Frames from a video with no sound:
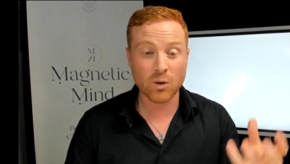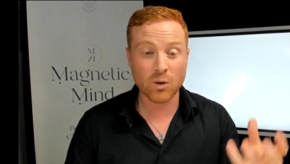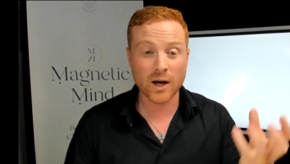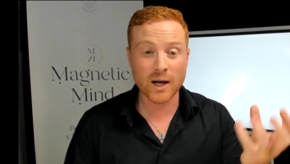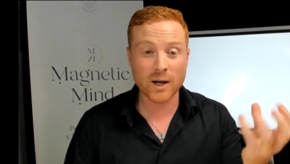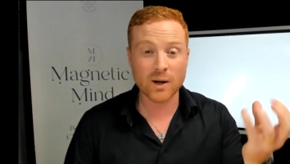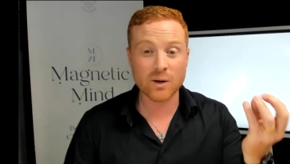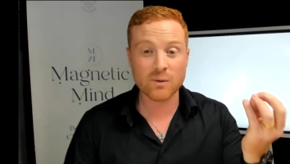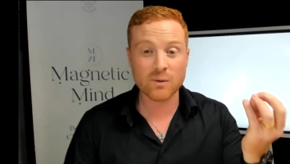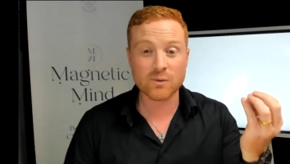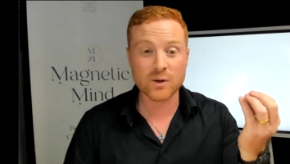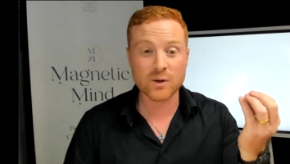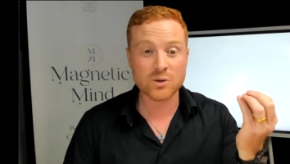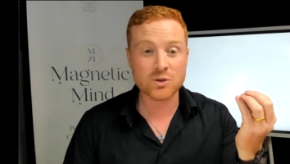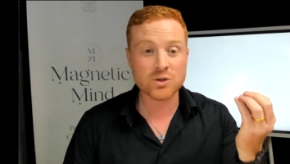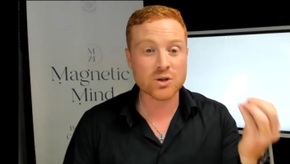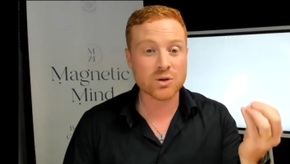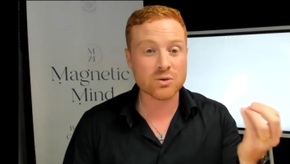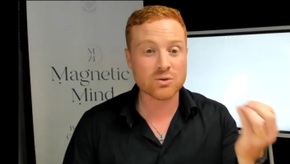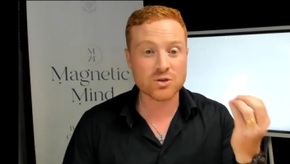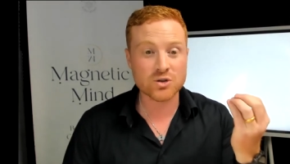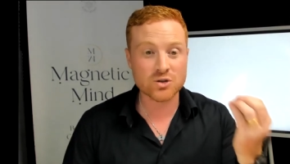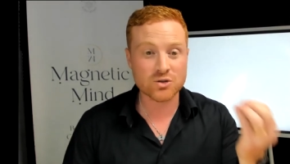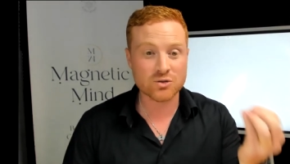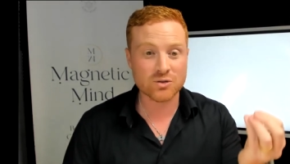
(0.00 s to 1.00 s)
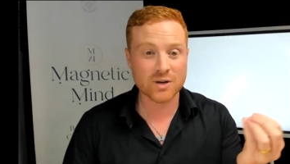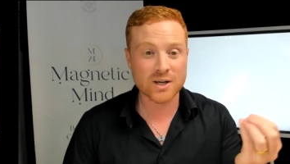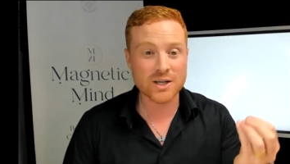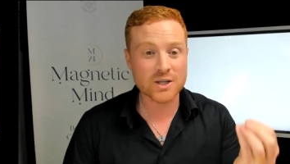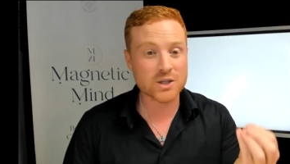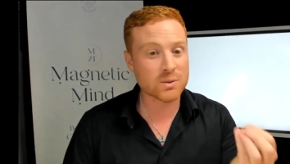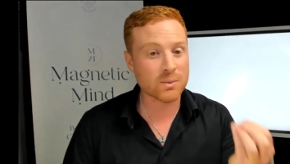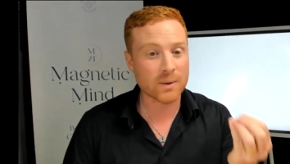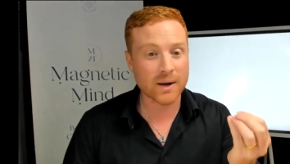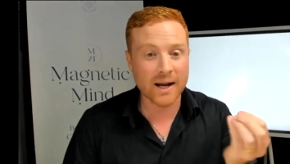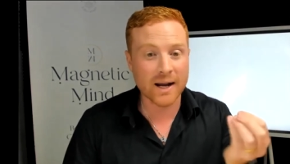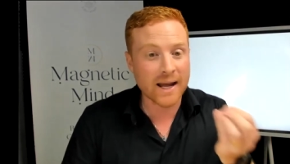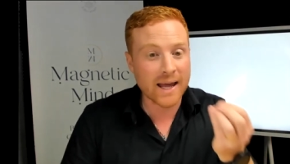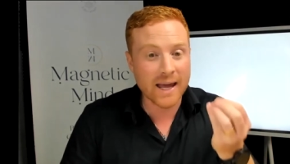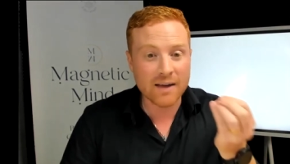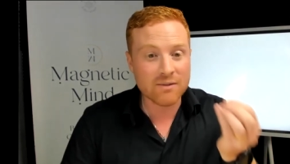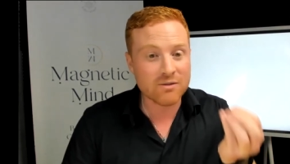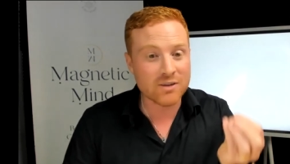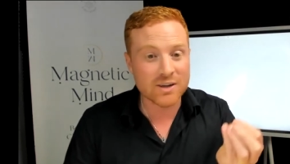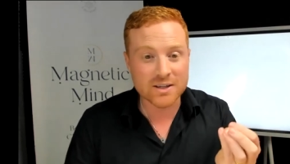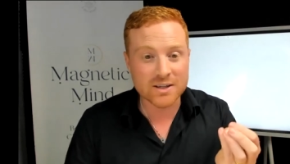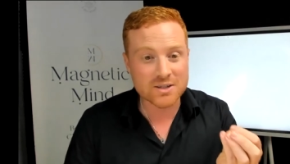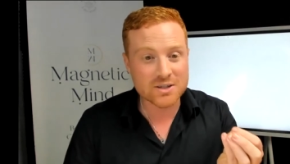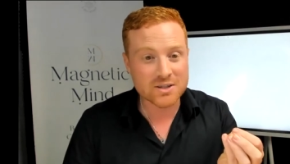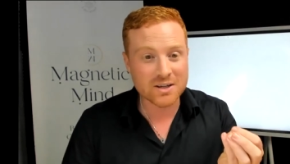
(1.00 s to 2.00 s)
why do I feel so stressed when I have
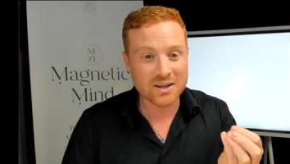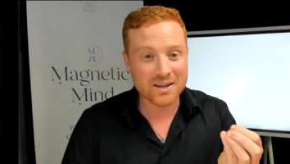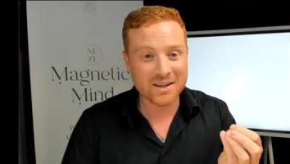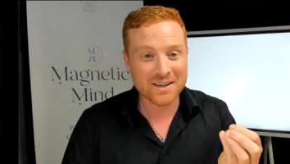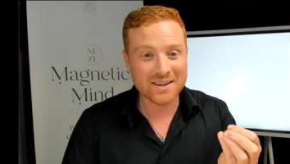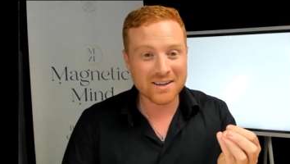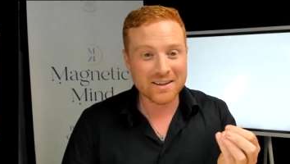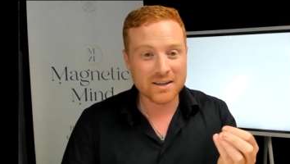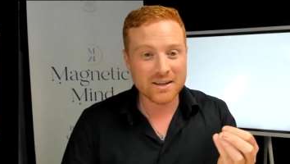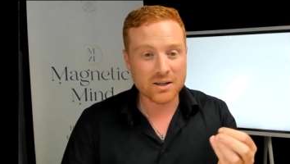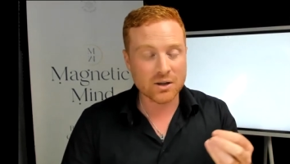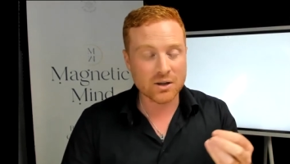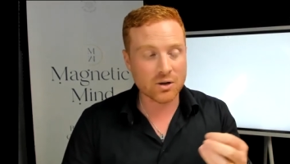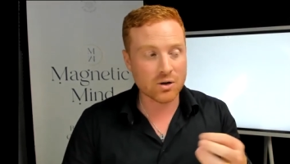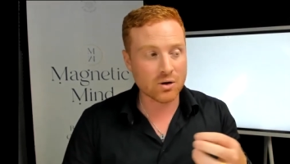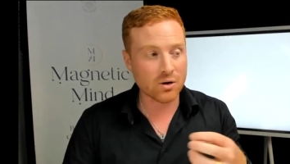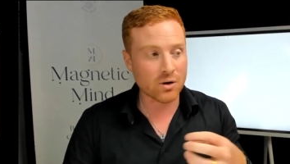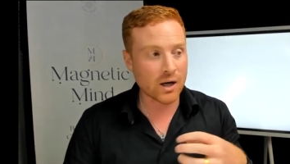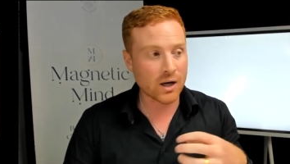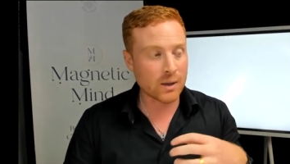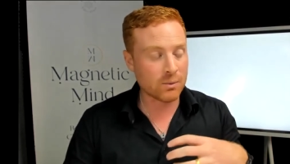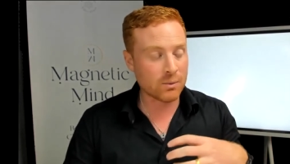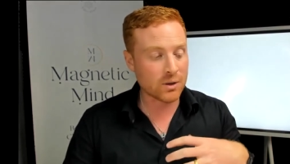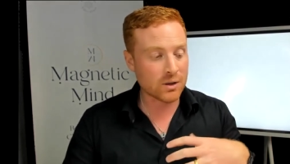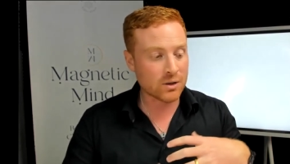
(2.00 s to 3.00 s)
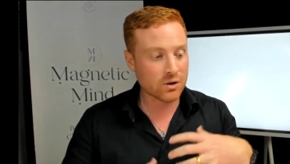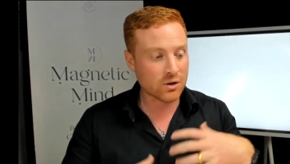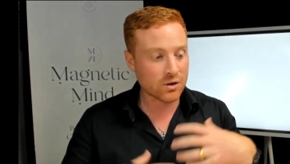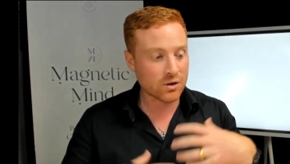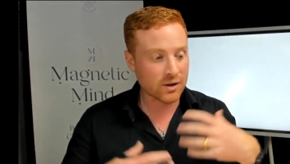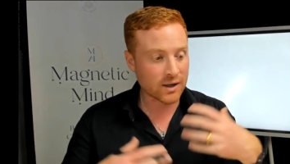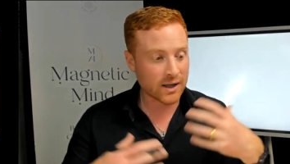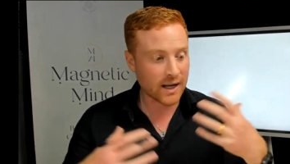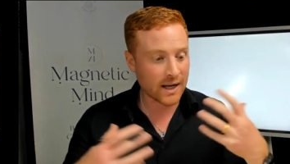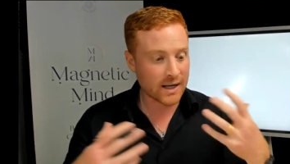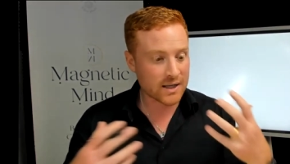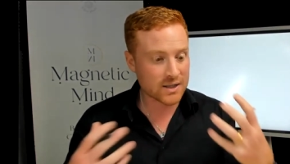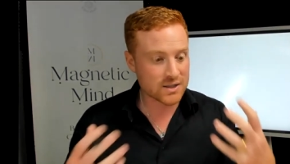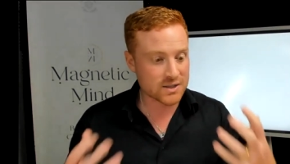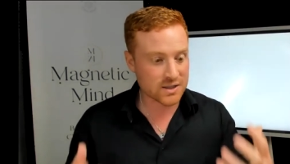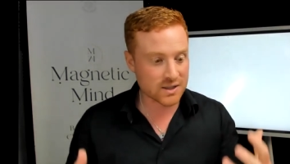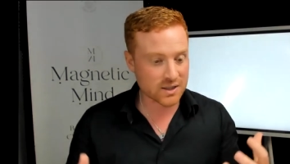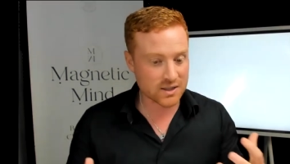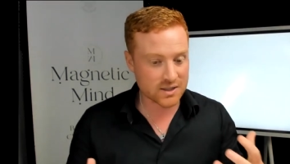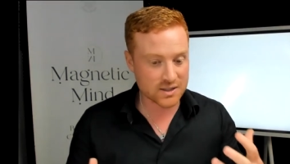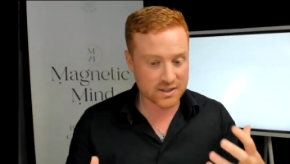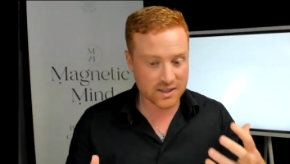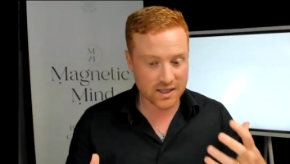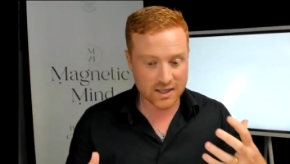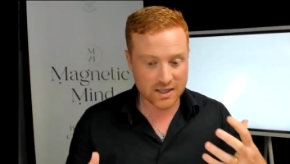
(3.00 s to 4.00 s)
it? You know, I would create
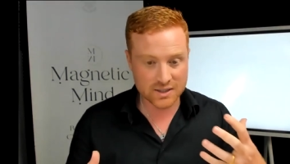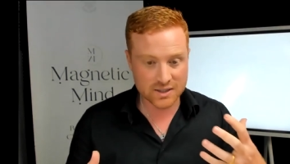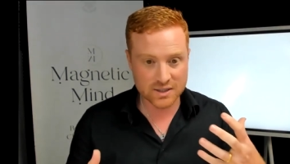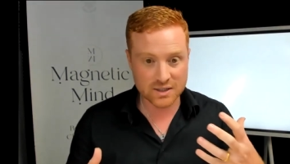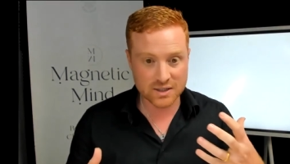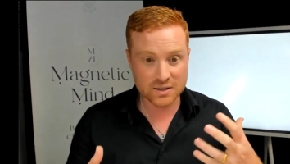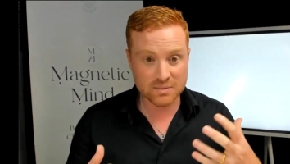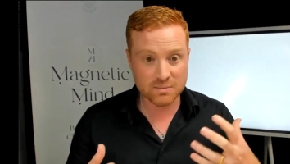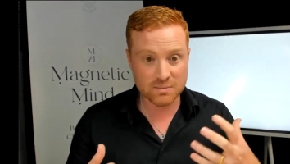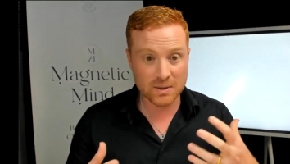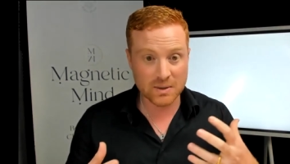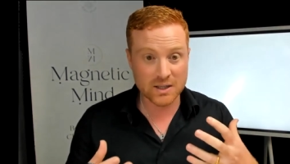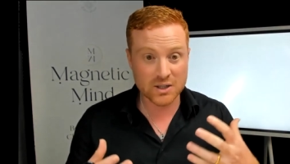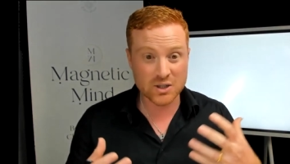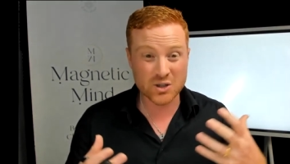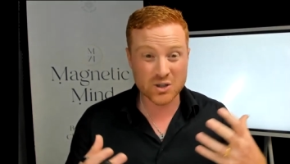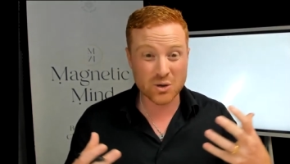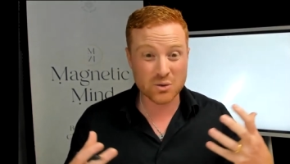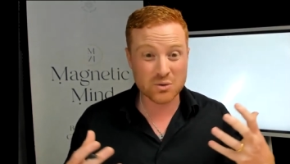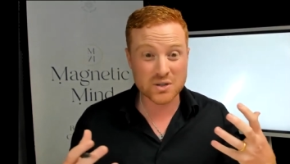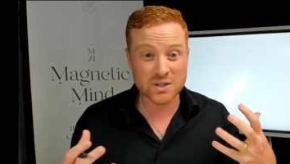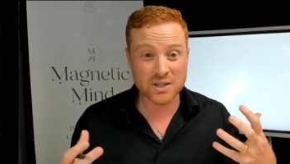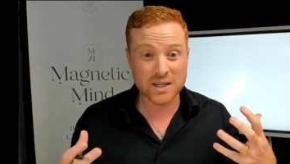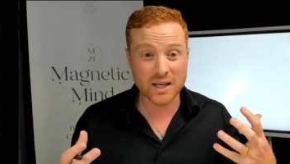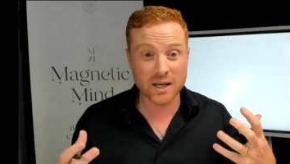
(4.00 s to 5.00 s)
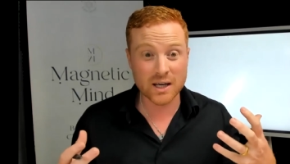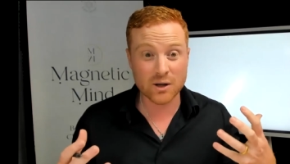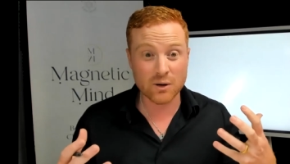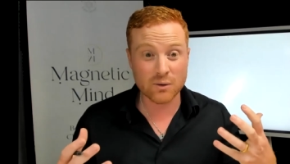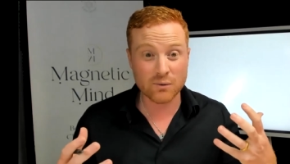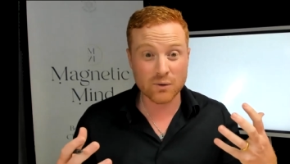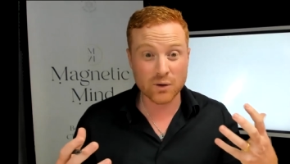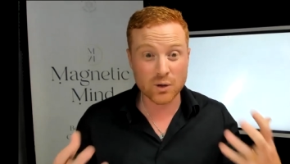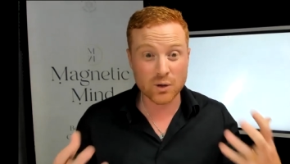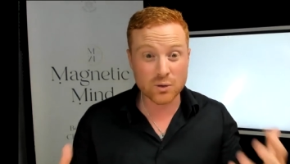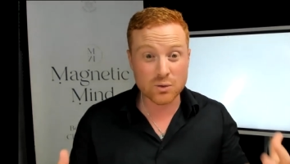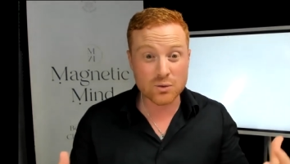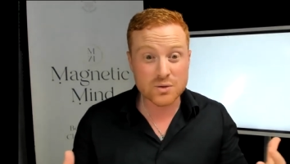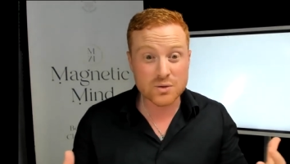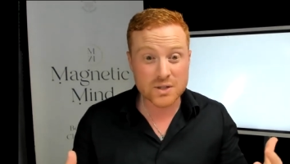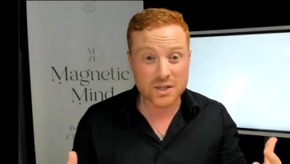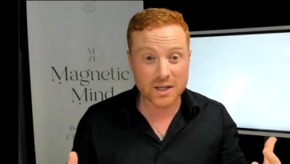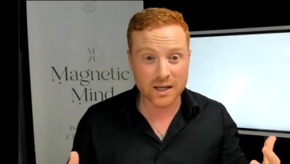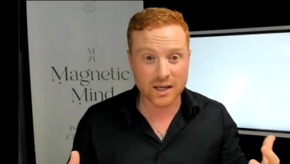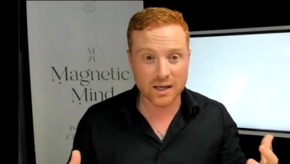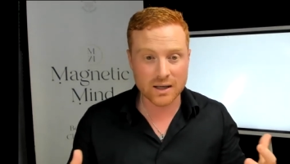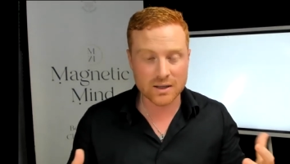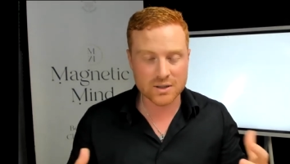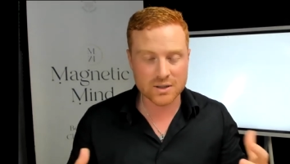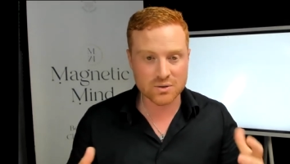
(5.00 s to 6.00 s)
success and be so scared of
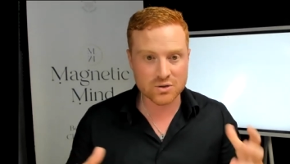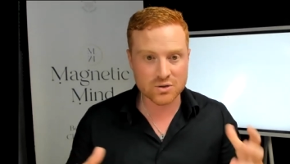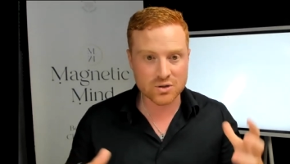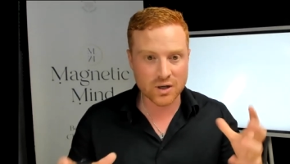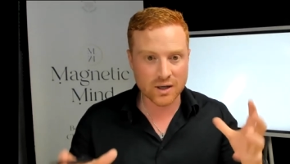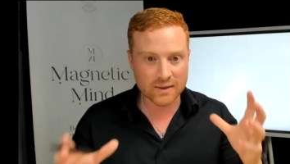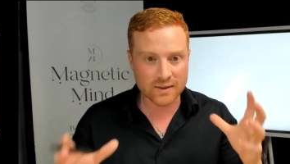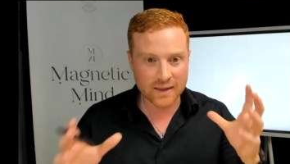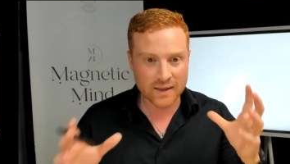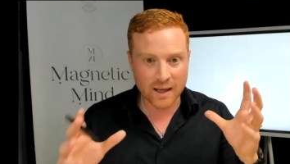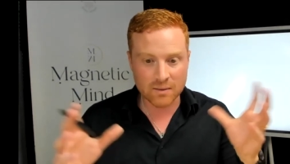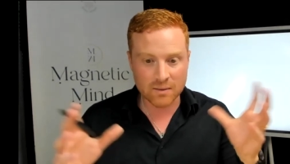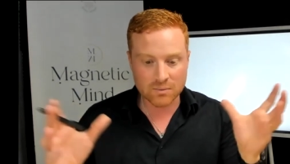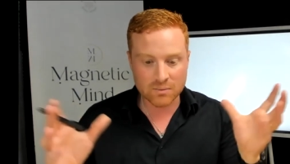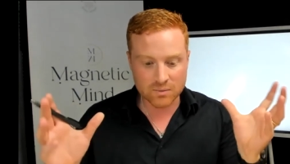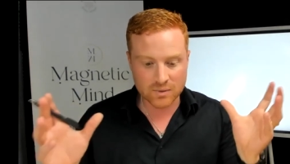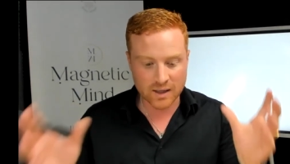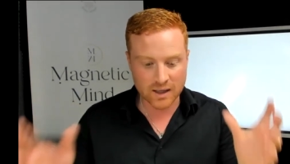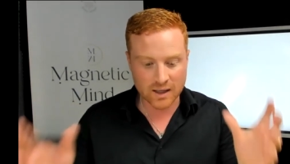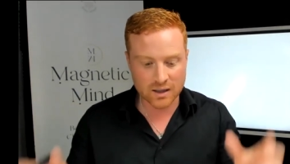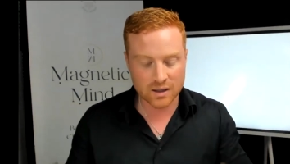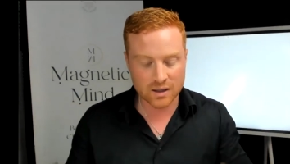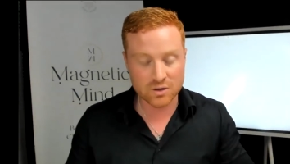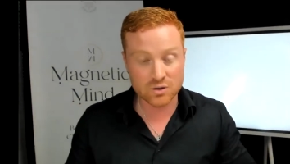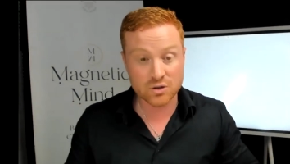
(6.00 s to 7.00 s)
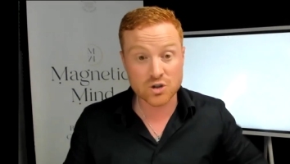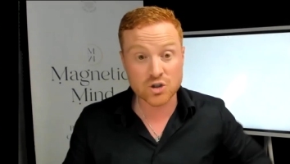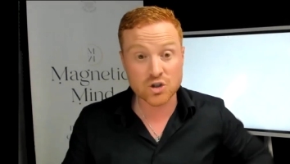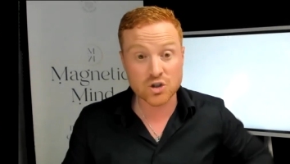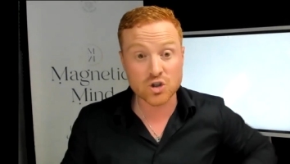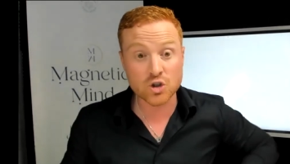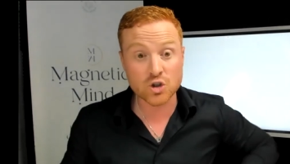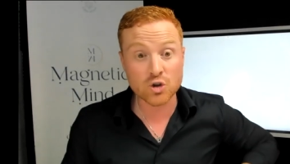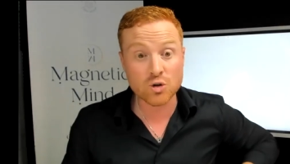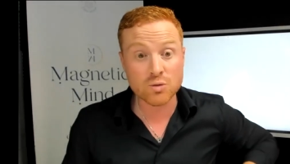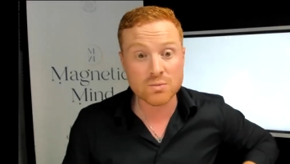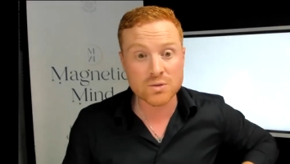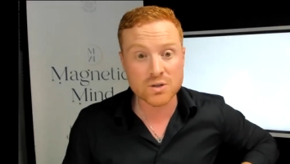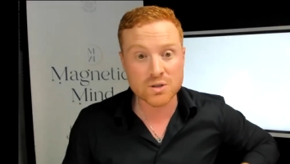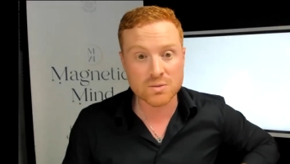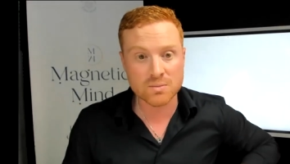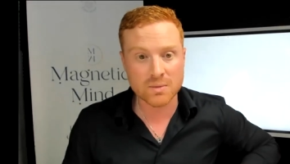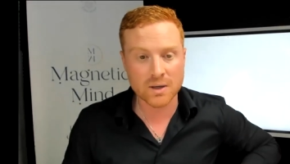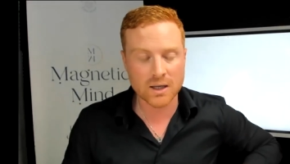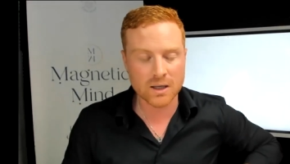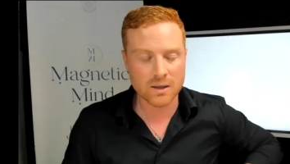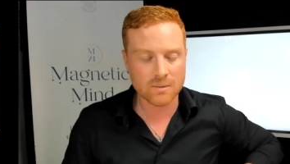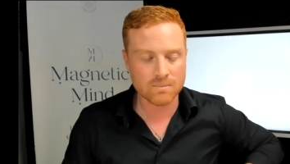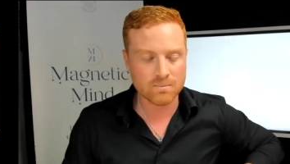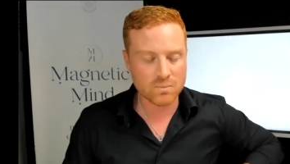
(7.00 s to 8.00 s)
losing it. It was like that consumed
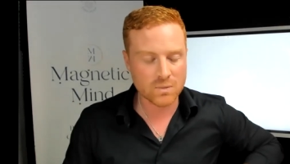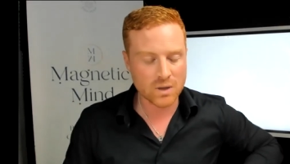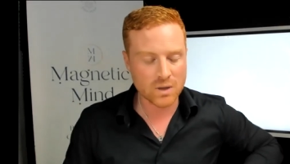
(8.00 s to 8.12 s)
me.